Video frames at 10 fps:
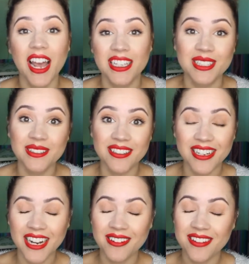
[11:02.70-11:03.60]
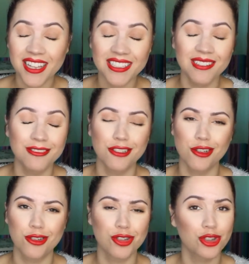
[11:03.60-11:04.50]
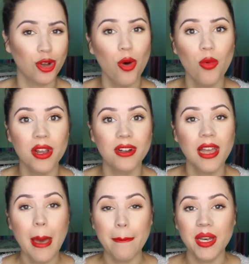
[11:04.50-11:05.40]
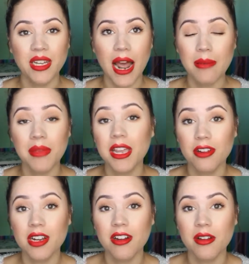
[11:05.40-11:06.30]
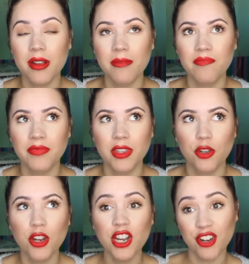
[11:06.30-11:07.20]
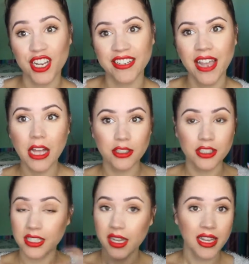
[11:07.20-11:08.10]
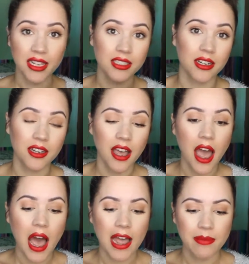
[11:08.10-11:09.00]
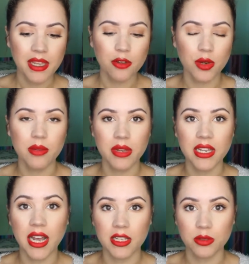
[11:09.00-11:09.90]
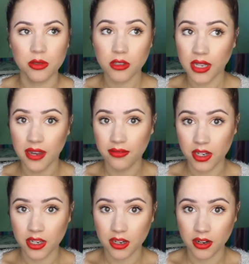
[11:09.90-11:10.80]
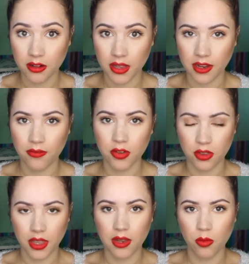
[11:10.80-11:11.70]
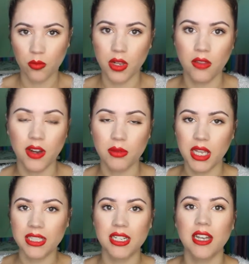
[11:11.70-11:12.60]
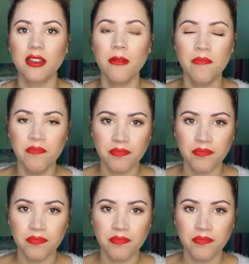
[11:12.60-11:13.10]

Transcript: casserole. And I know that sounds so weird, but I make green green, green green today I can't talk. I make green bean casserole every year, like for like when the family gets together